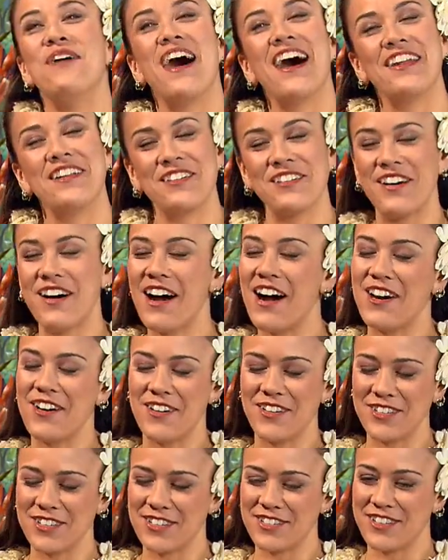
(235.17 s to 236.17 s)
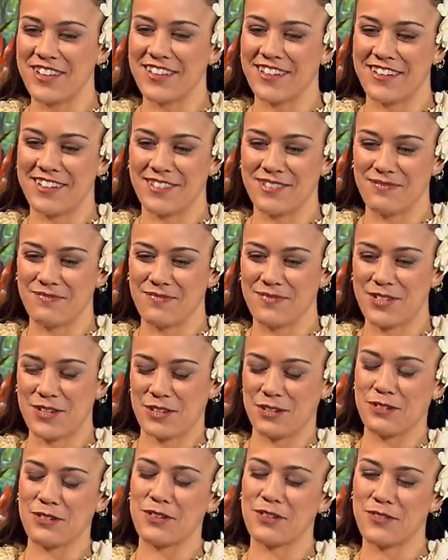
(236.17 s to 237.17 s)
well, I don't know how um,
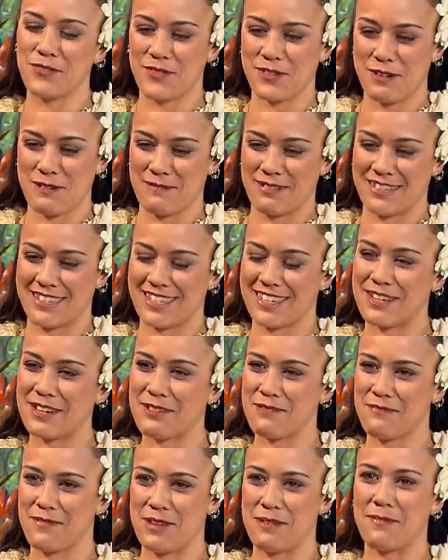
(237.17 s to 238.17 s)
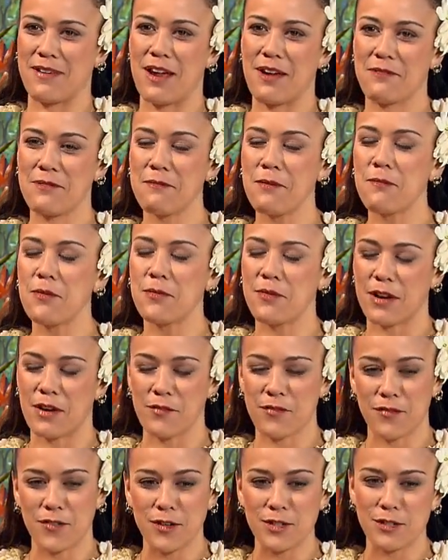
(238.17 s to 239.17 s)
true to form it's going to be, but I remember when I
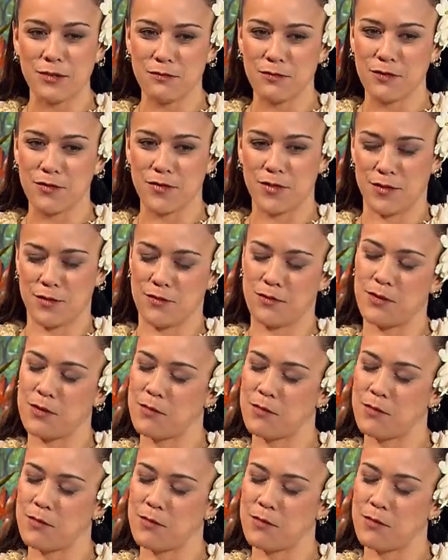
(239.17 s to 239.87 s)
first moved to,